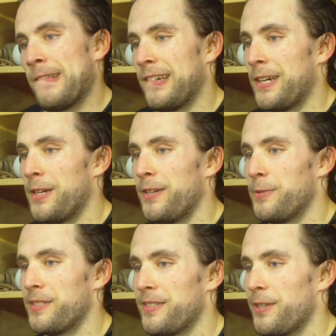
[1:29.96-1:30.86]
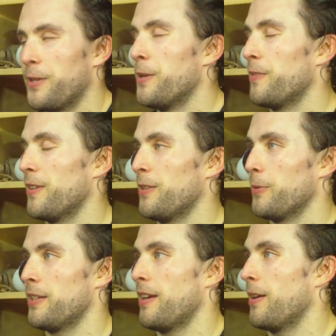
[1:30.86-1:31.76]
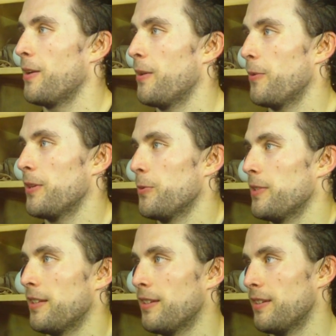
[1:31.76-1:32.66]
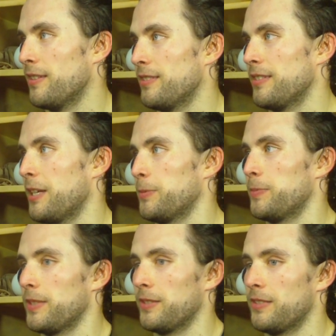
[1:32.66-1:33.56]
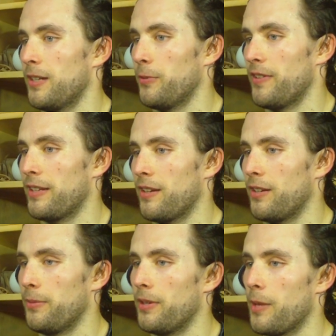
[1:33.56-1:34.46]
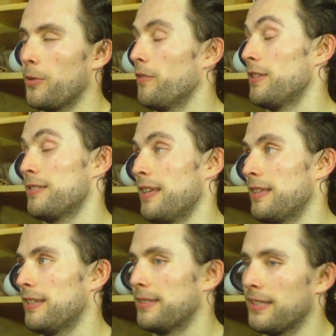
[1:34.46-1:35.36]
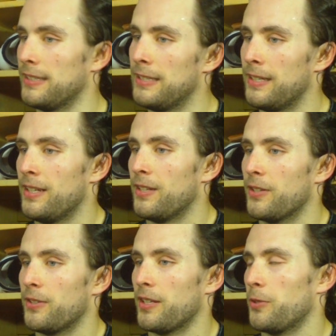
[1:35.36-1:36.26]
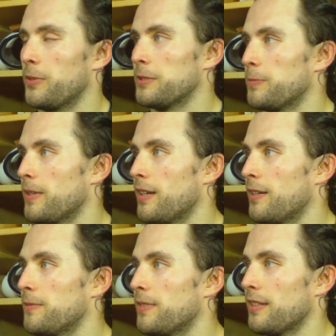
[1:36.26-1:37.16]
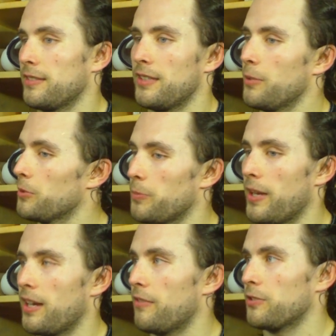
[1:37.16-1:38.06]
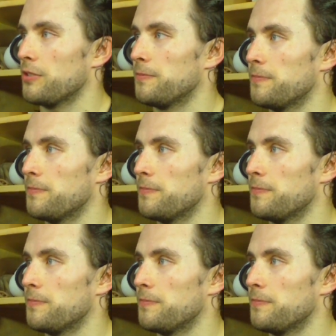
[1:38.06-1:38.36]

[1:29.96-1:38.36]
And we just got to find the way to win it in these games because we had got a couple of these lately and couldn't get the wins. But like I said, it wasn't a bad effort.